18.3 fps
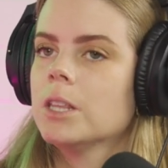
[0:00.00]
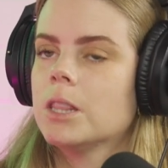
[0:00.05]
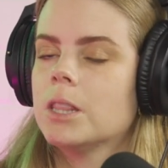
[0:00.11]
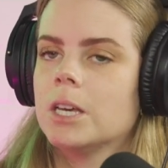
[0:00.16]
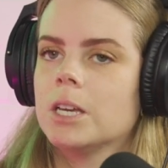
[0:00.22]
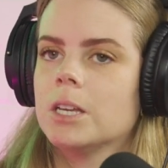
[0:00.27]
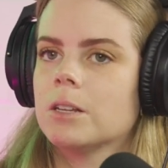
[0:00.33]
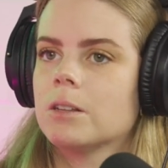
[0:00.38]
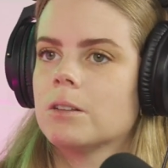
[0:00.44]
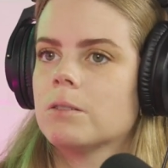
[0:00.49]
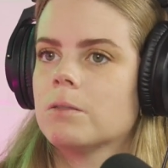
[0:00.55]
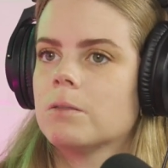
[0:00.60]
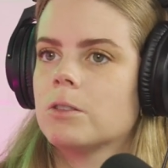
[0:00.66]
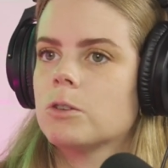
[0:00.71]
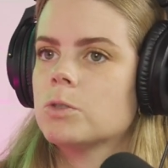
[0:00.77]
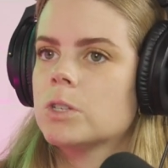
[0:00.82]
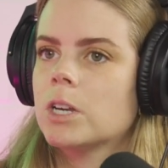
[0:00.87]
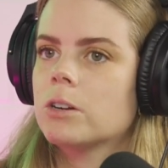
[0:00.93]
then
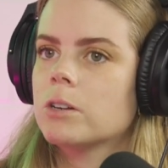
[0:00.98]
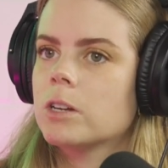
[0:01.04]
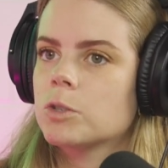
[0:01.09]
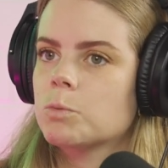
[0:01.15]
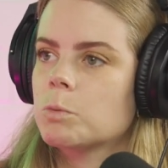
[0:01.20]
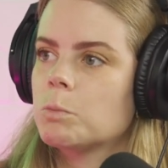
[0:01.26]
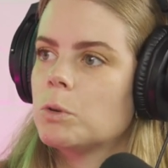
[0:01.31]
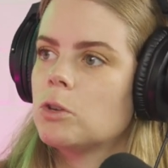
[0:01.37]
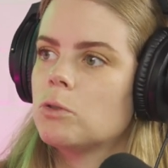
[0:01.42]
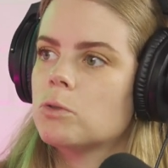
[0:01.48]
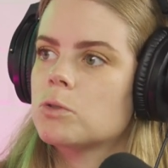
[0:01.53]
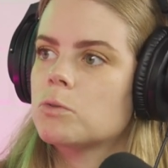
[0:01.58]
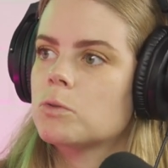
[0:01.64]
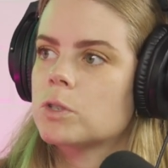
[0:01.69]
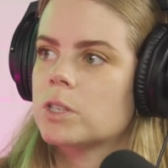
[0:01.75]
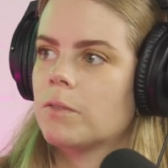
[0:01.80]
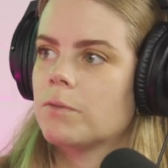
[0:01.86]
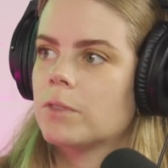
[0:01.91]
those areas would be used
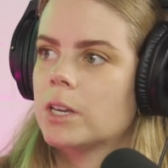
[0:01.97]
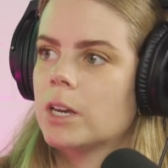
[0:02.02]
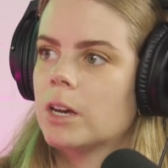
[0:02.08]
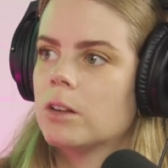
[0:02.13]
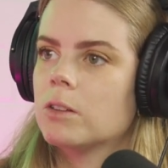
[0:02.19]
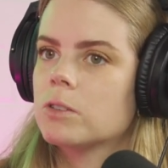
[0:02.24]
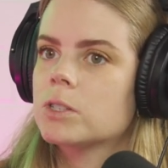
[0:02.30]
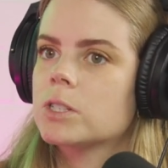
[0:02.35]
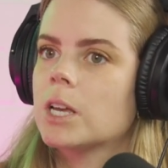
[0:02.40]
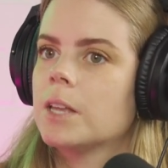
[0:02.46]
for something else.